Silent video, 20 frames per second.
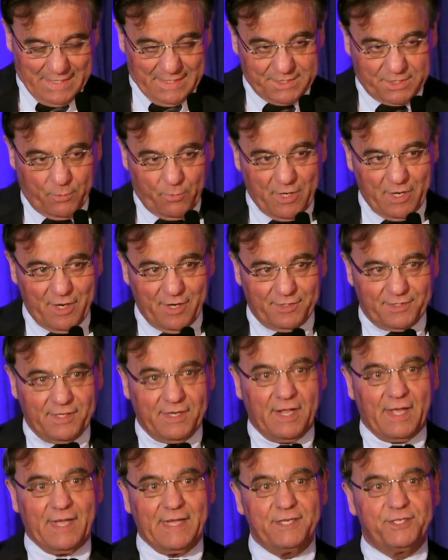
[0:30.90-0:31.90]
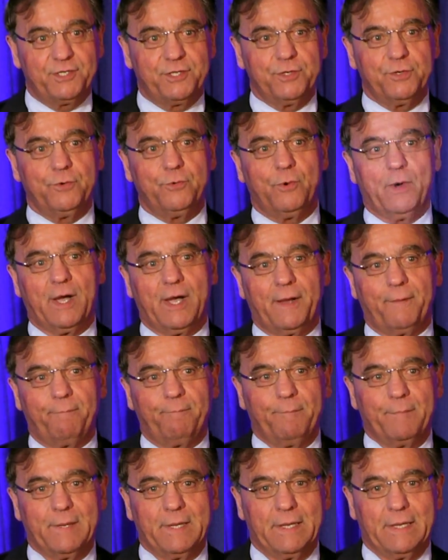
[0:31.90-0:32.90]
So we're here tonight to
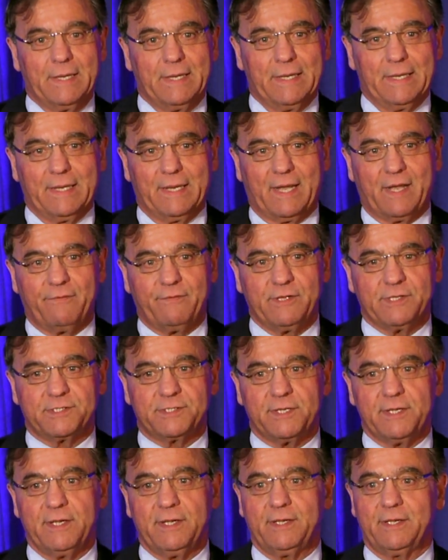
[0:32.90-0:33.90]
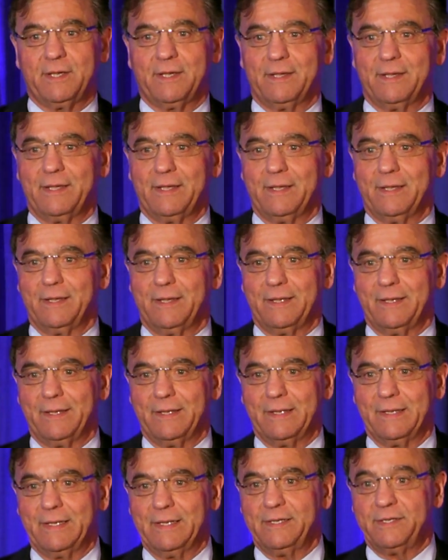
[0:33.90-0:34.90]
obviously
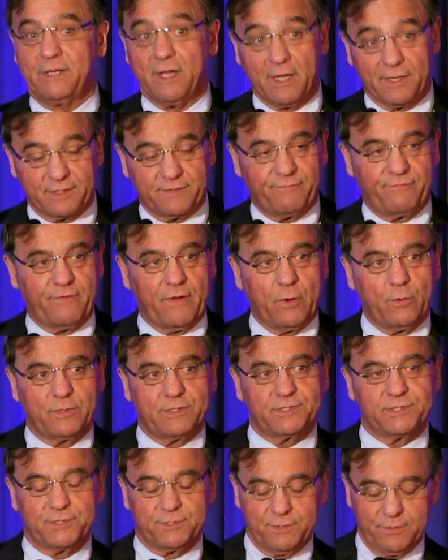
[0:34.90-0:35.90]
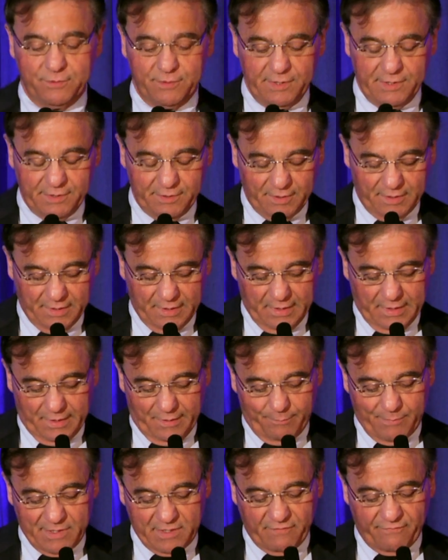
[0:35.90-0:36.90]
induct folks to the
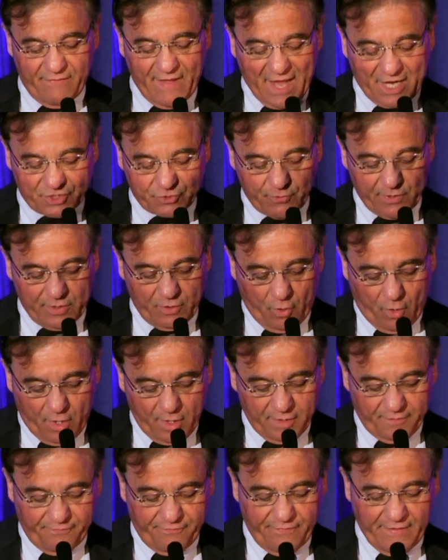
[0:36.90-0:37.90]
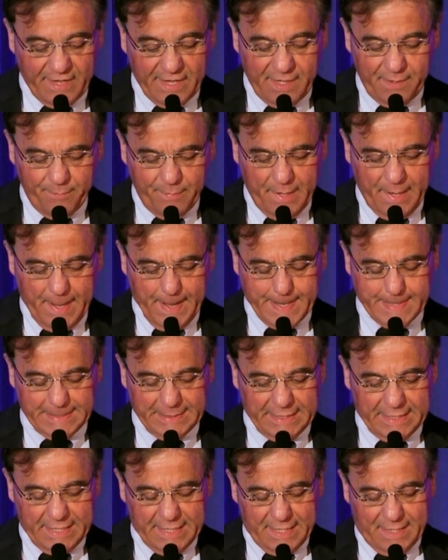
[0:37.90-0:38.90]
Manufacturing Hall of Fame.
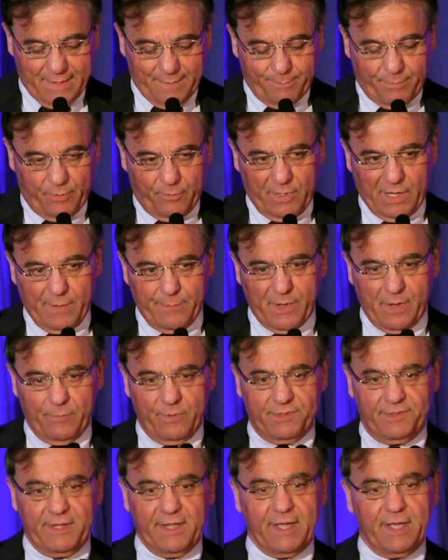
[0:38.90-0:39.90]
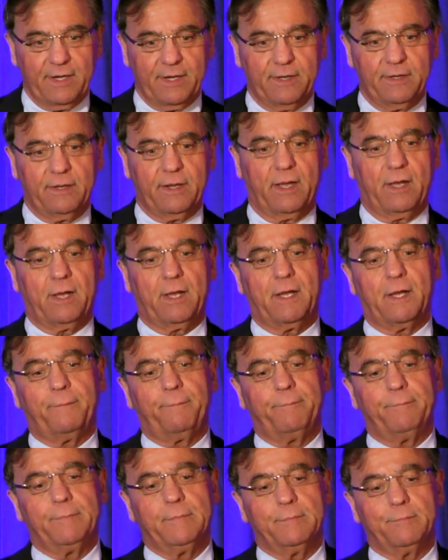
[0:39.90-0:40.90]
But when I met with Dan and
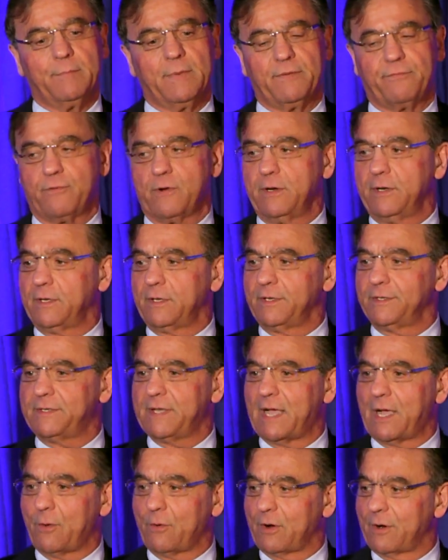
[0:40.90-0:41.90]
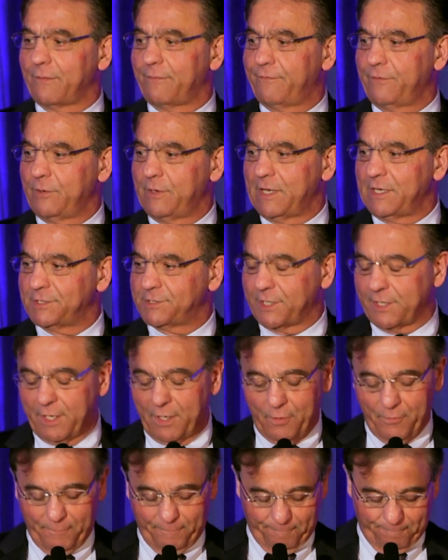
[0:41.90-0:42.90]
my friend Ellen Tower a few days
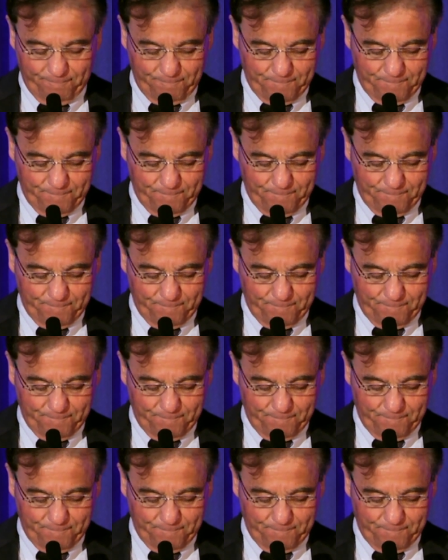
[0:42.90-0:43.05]
ago,